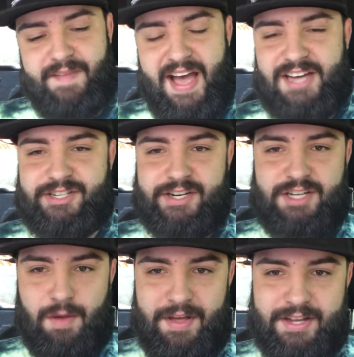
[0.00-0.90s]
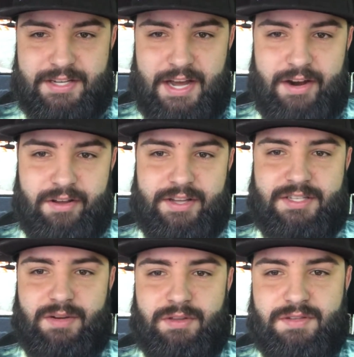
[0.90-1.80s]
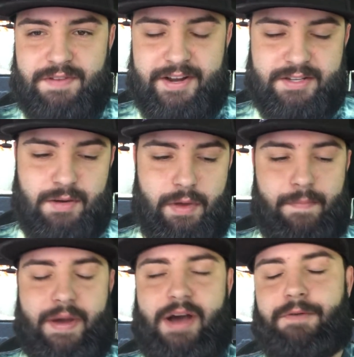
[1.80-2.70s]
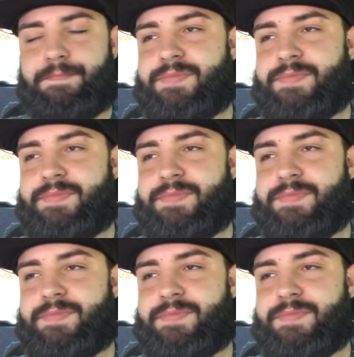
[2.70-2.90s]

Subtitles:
As you can tell by the title, you can see what this video is going to be about.